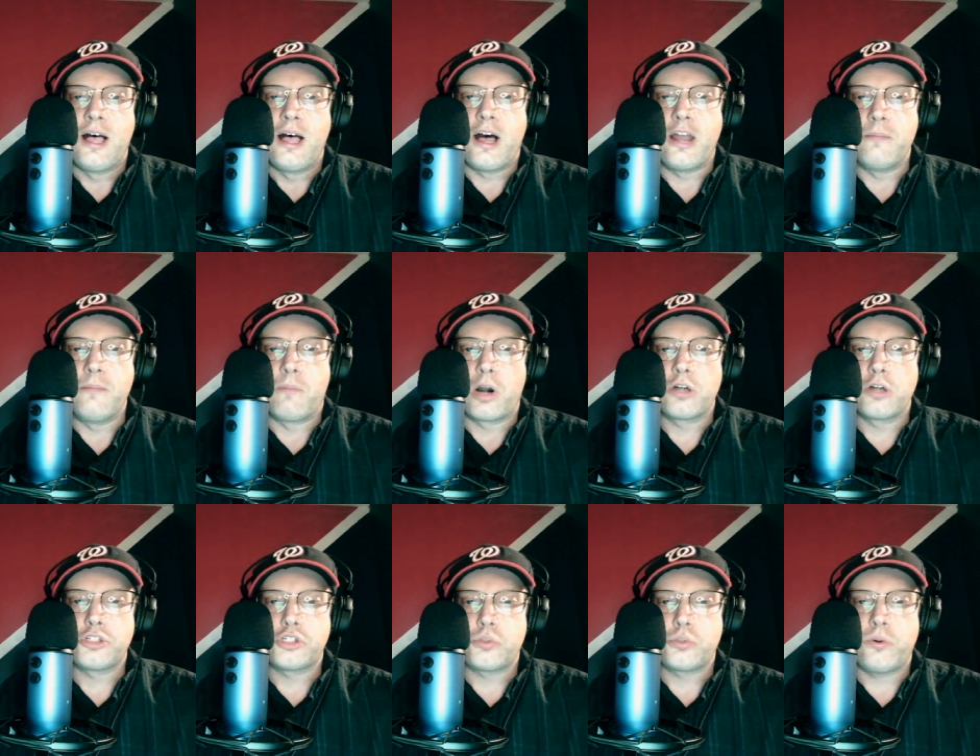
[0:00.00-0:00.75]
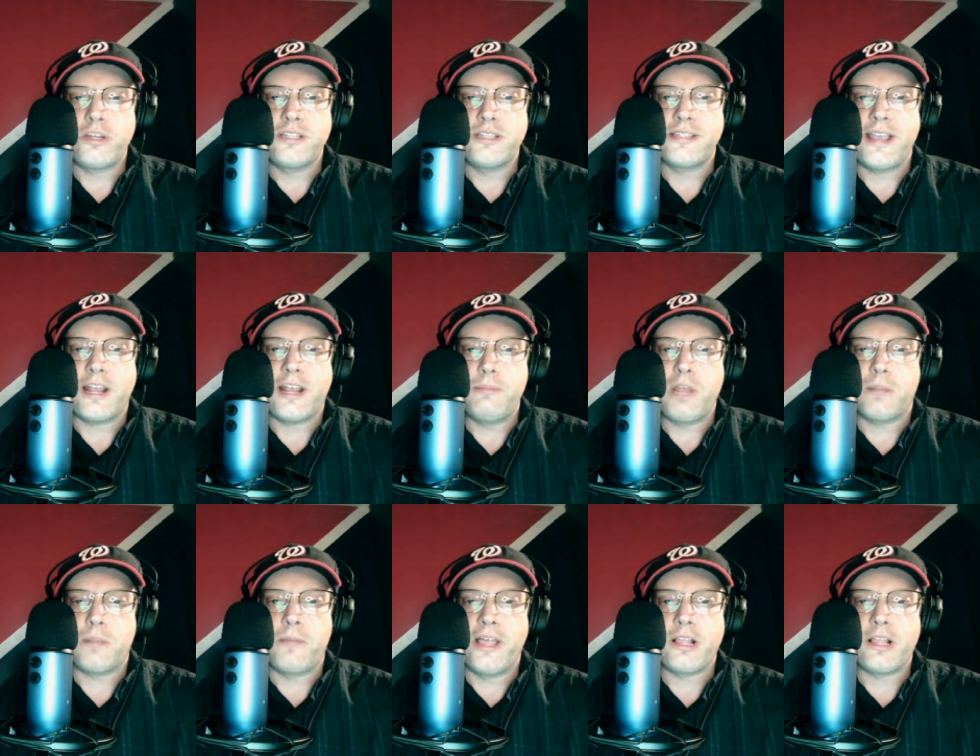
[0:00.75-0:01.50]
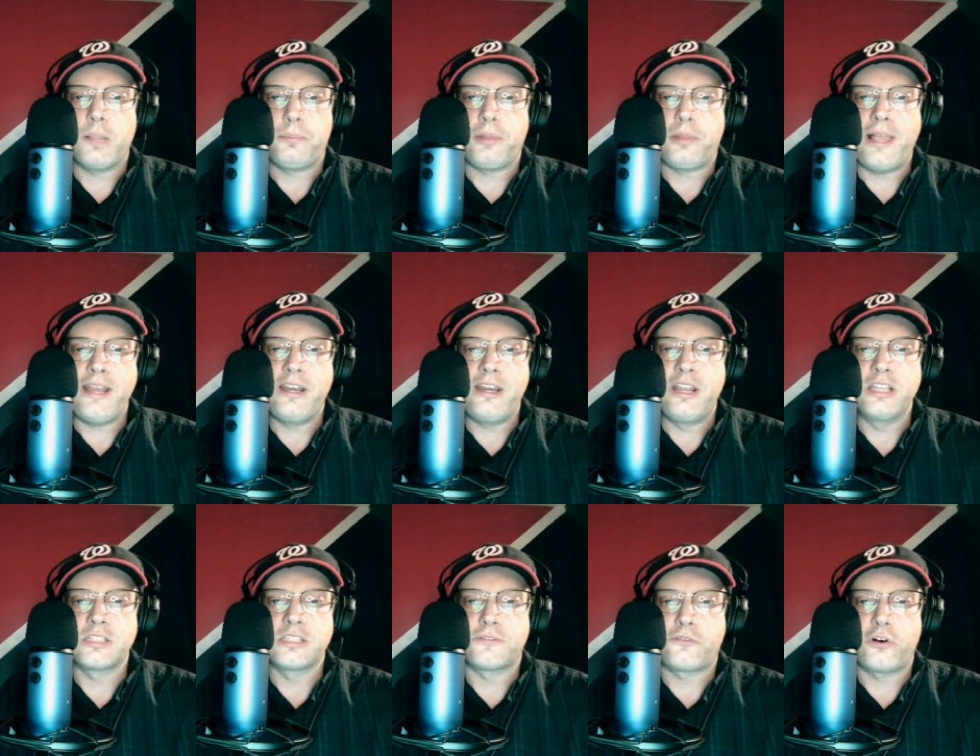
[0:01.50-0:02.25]
On March 22nd, McMichael played in
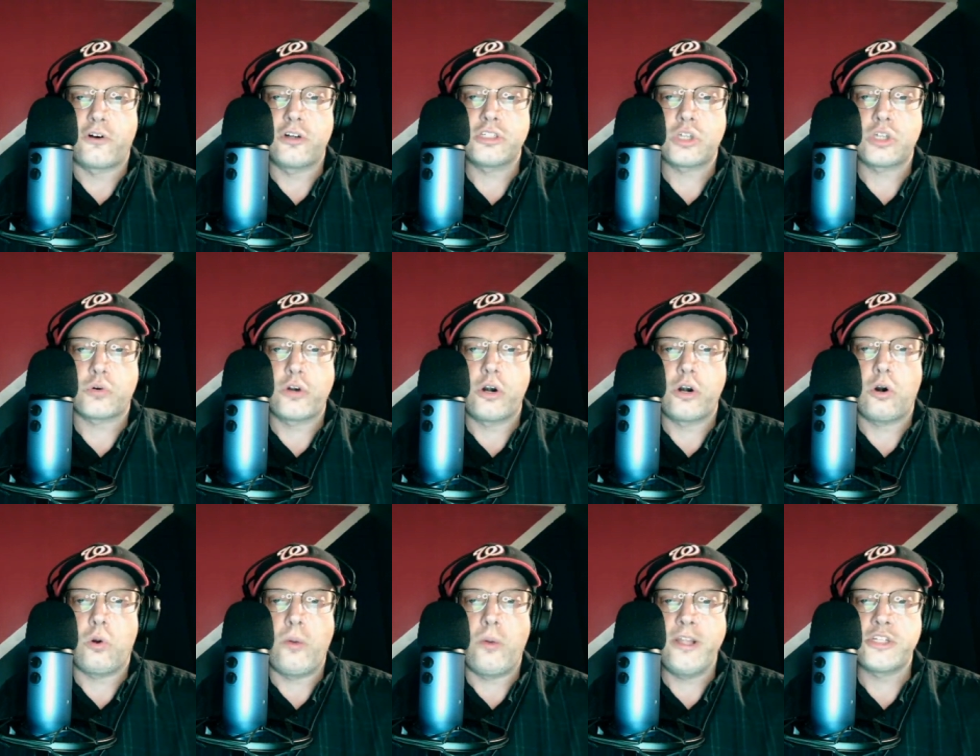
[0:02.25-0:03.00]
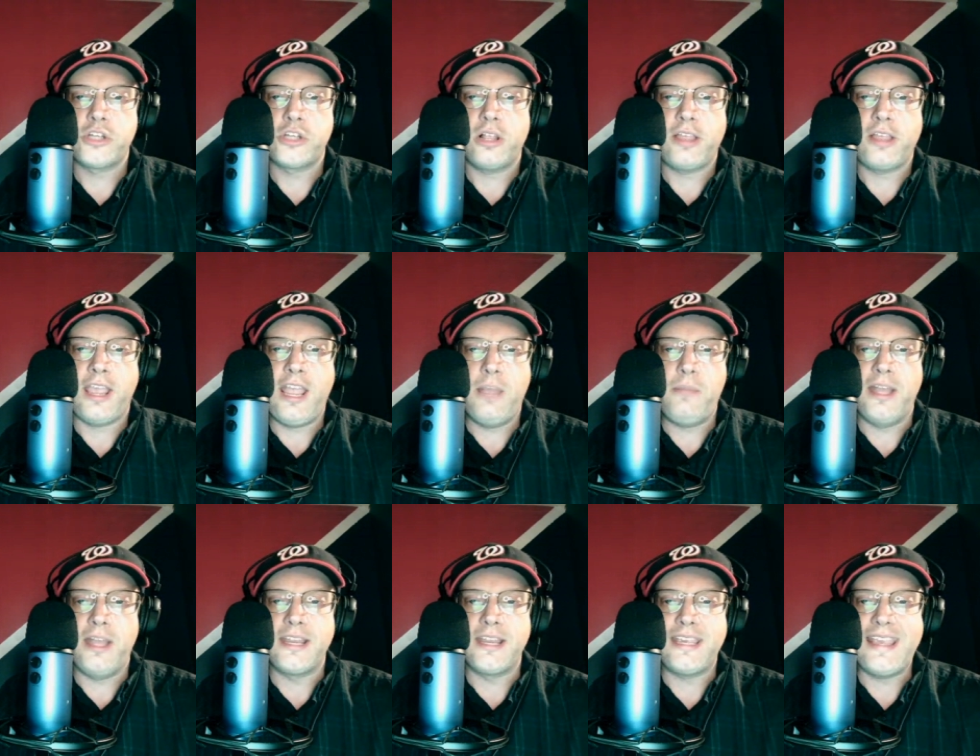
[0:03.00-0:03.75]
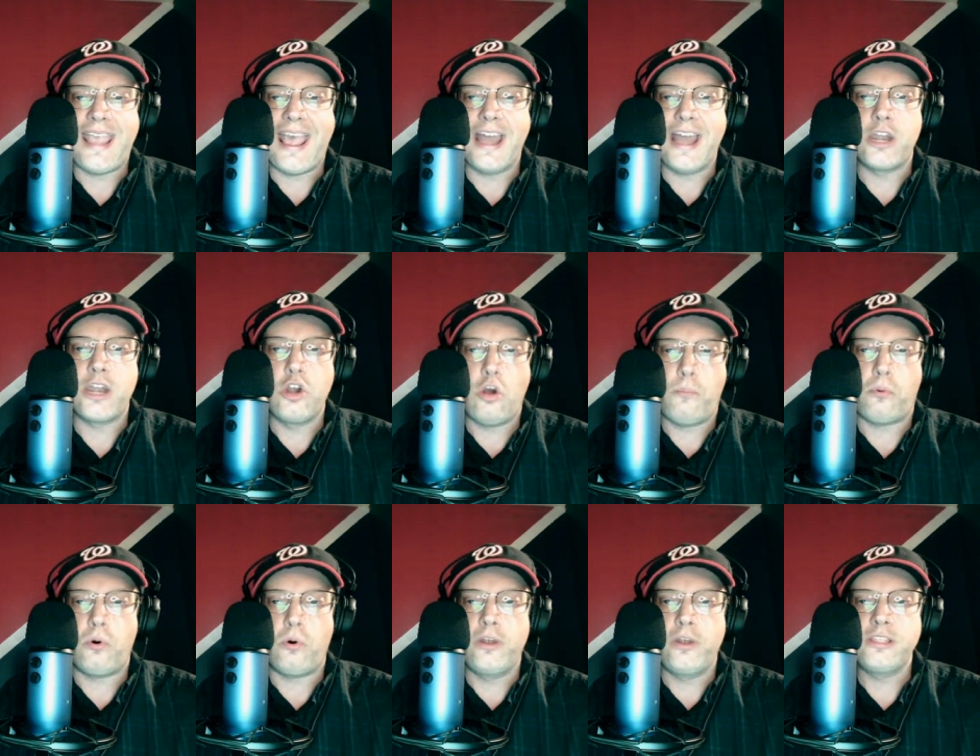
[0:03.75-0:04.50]
his first career OHL game, and he had no
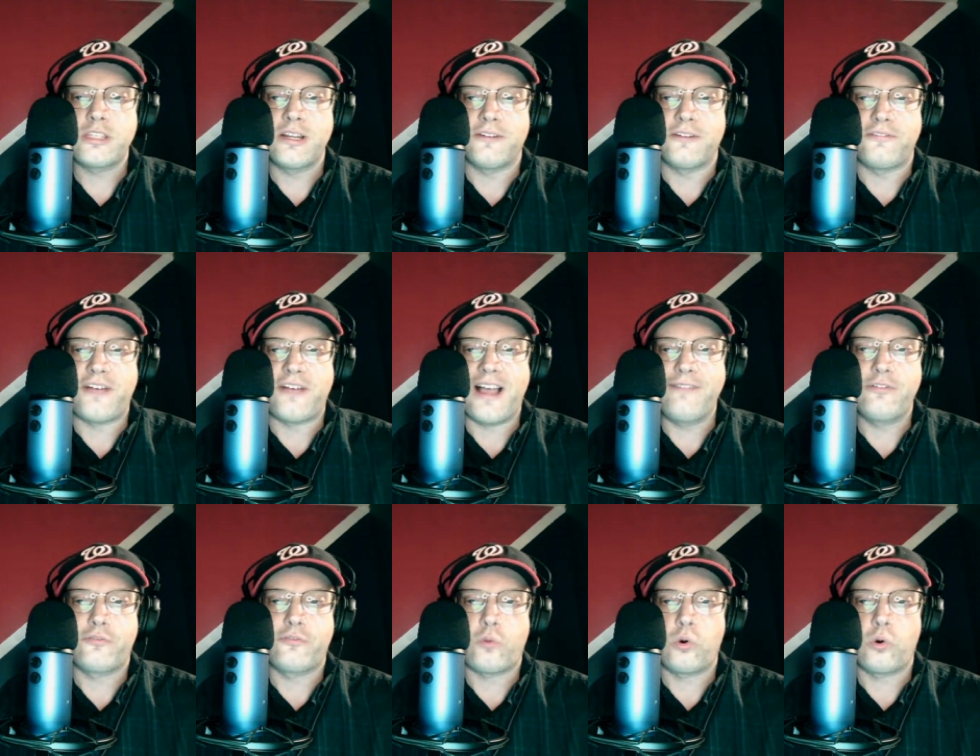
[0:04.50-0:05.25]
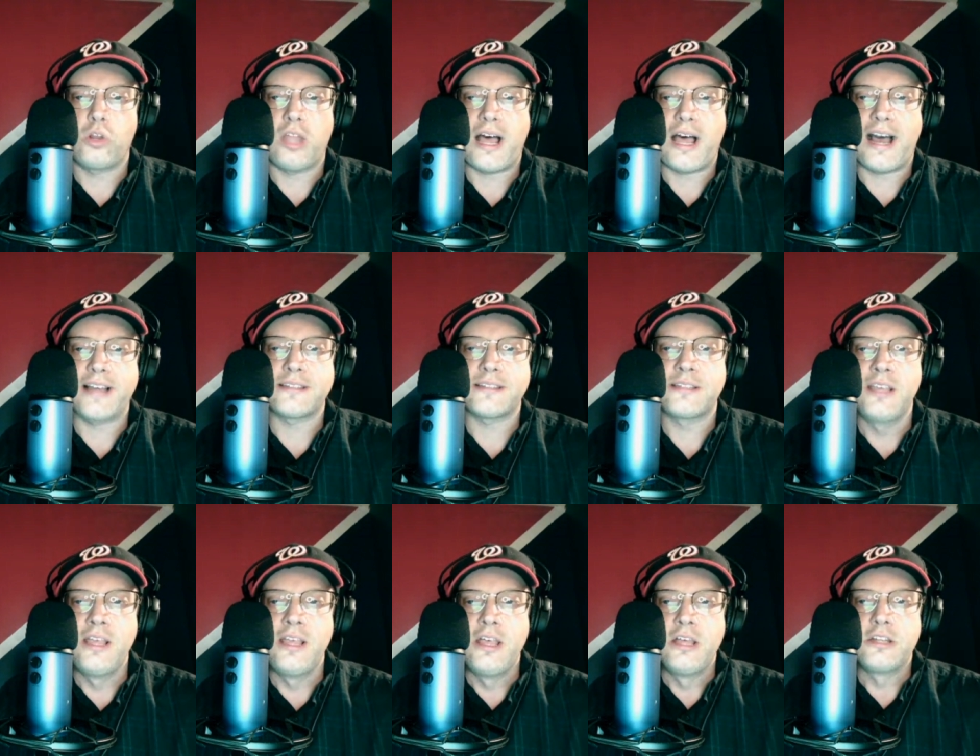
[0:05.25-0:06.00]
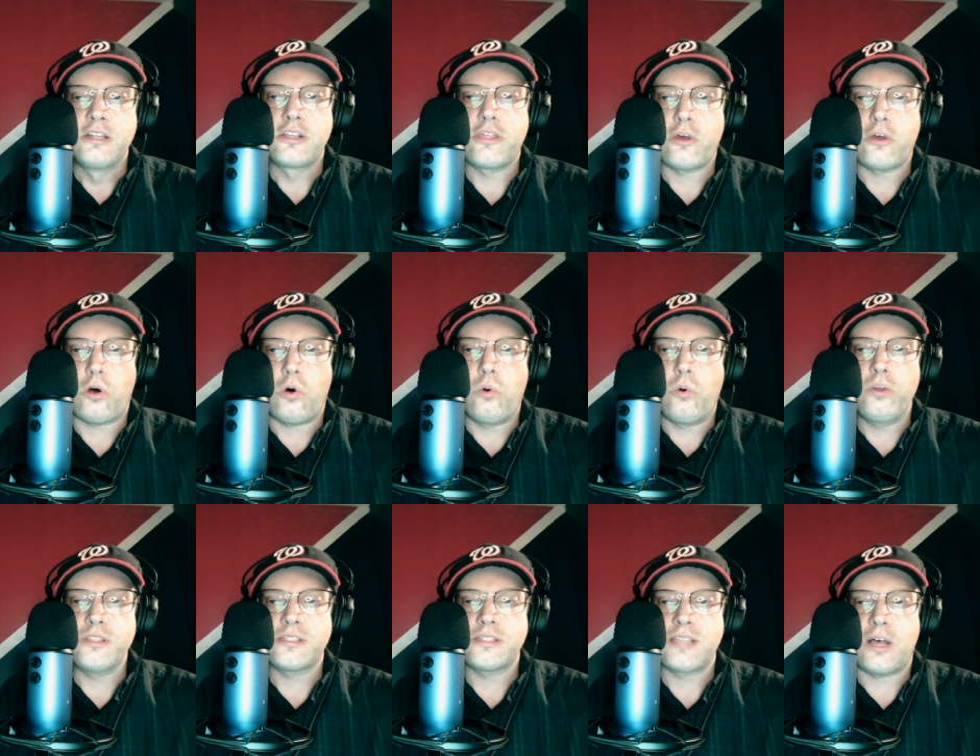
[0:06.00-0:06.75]
points in a 5-4 loss to the
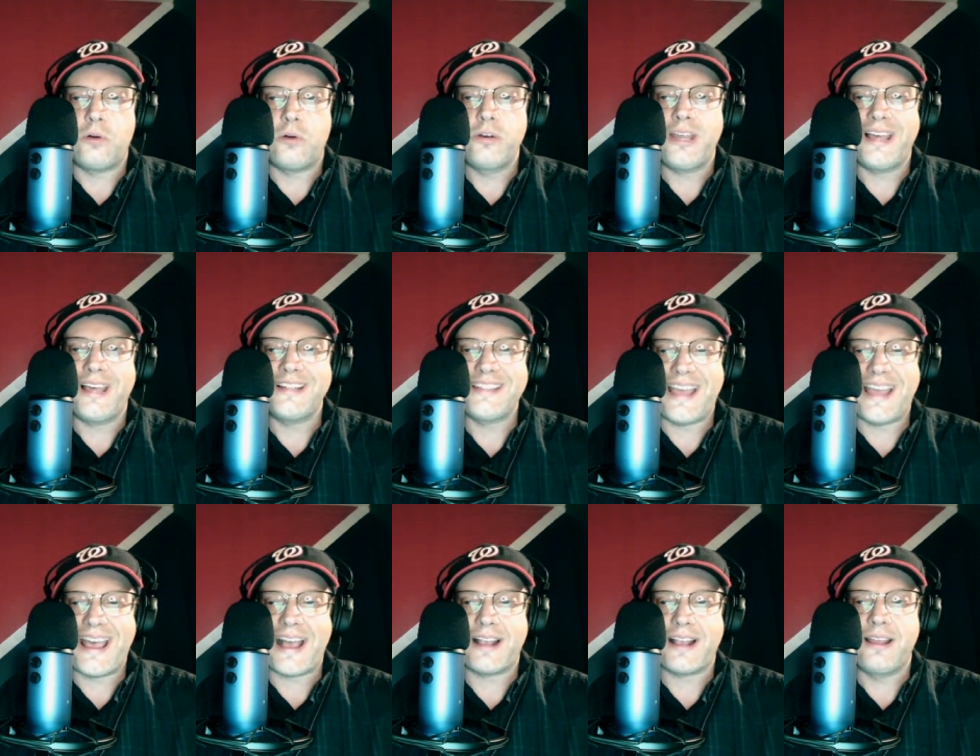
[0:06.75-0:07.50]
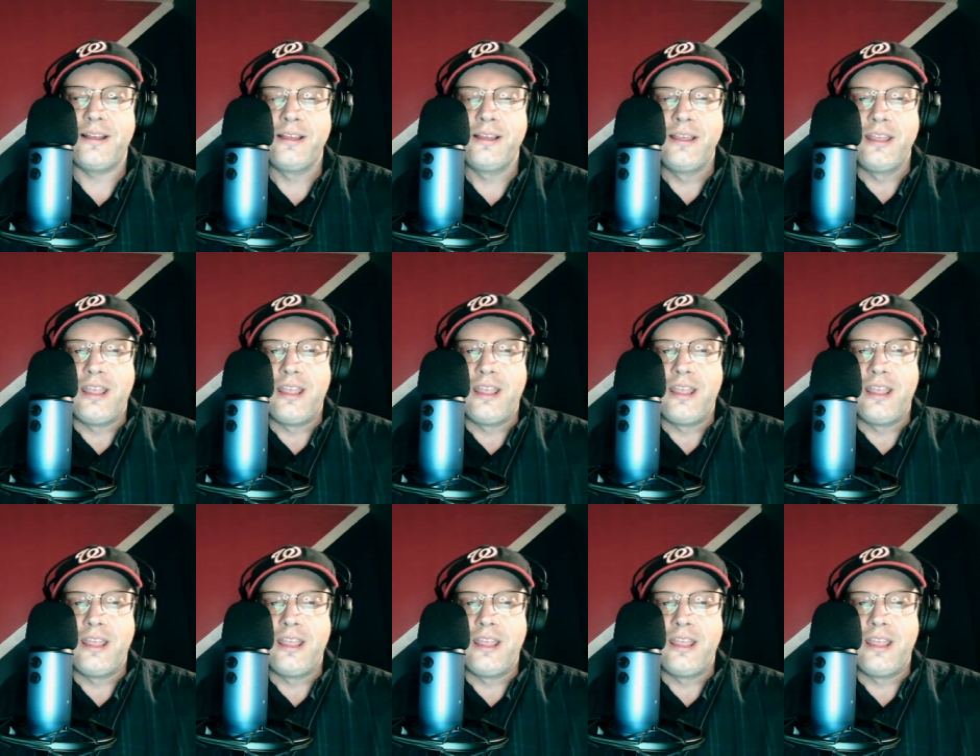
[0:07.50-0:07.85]
Owen Sound Attack.